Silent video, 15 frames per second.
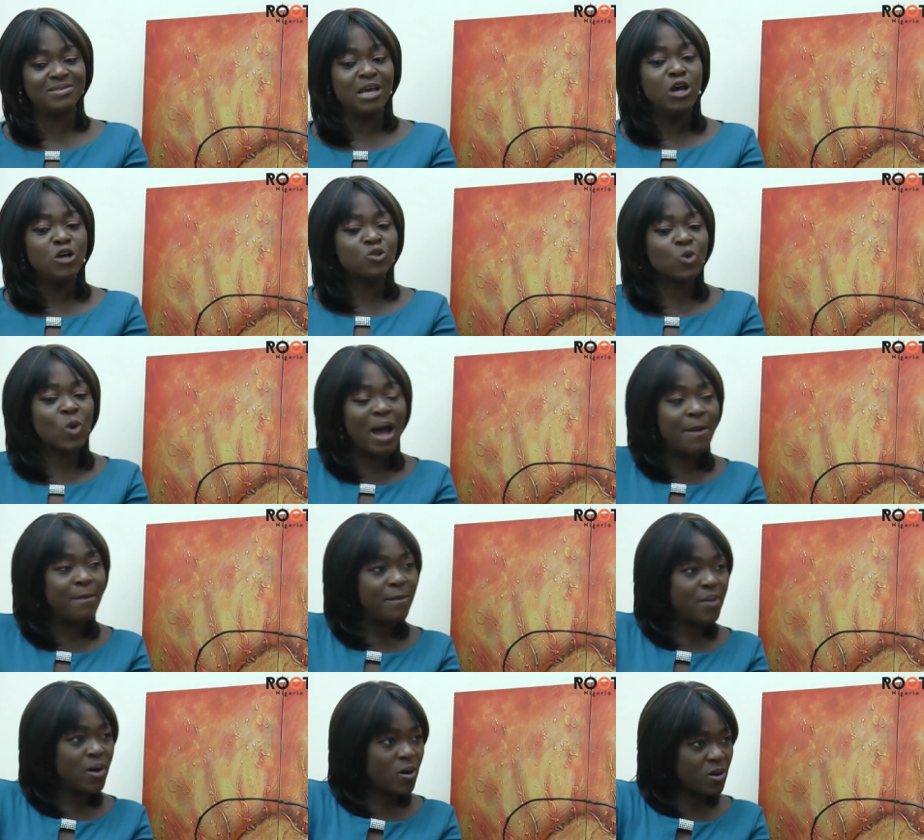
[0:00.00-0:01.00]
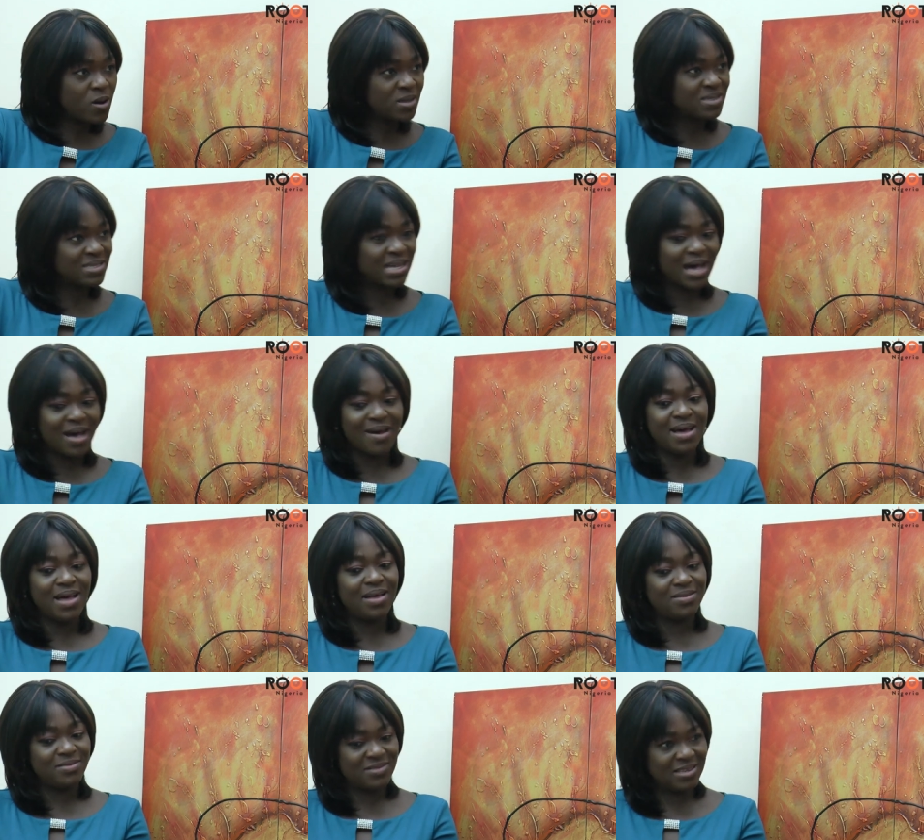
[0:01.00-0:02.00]
So, amongst our
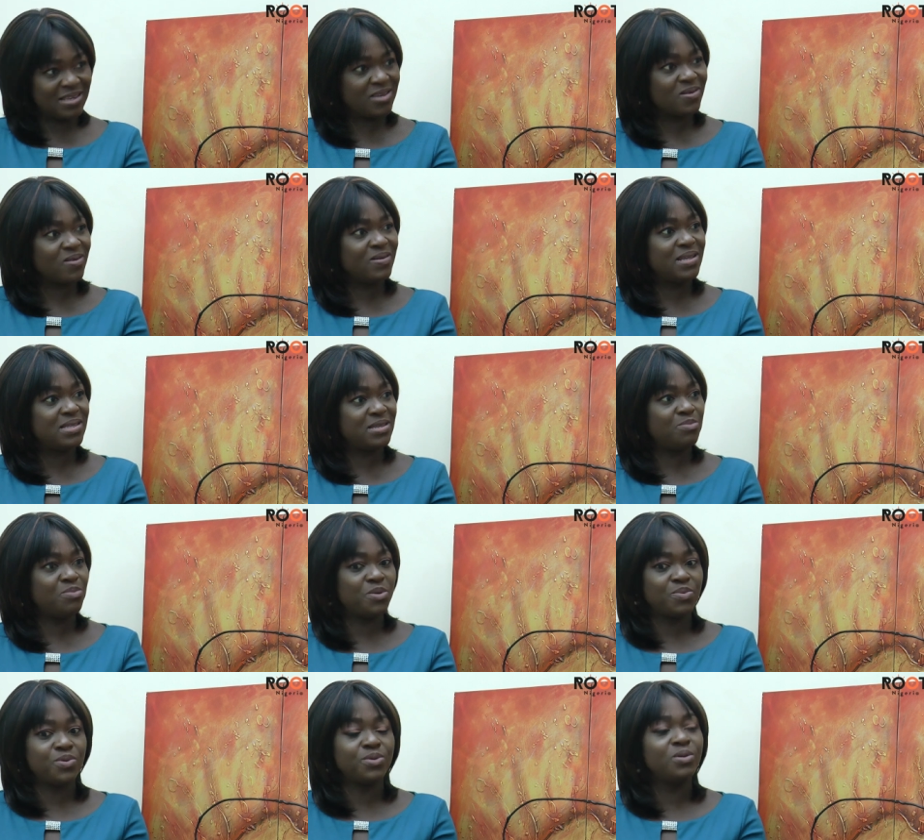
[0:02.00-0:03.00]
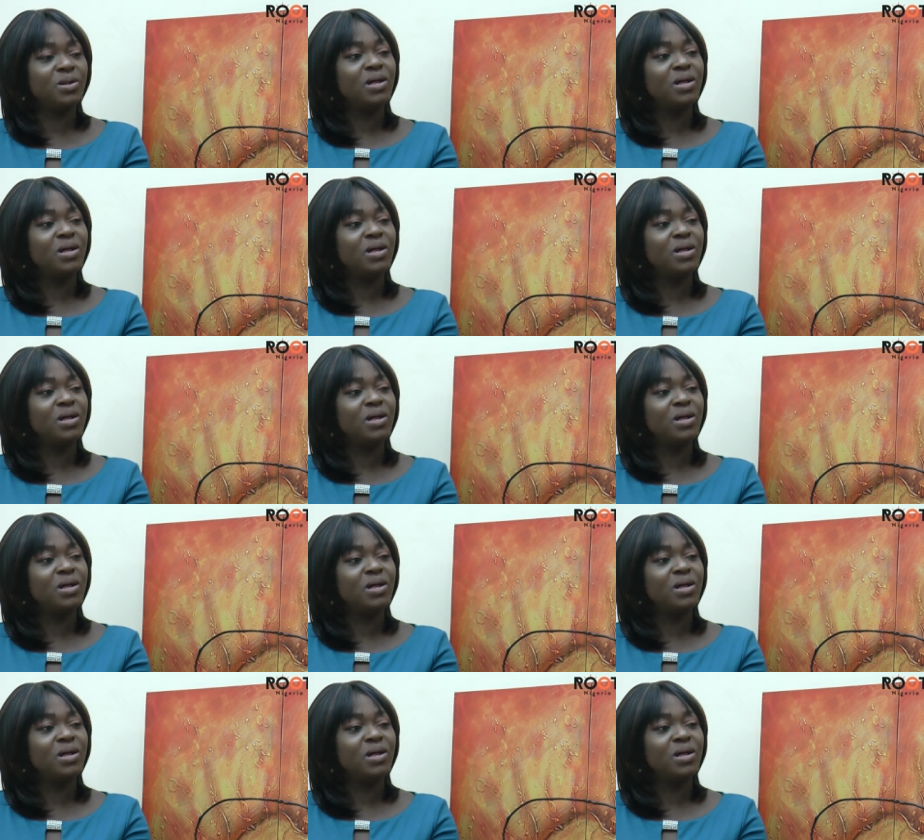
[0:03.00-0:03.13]
security people,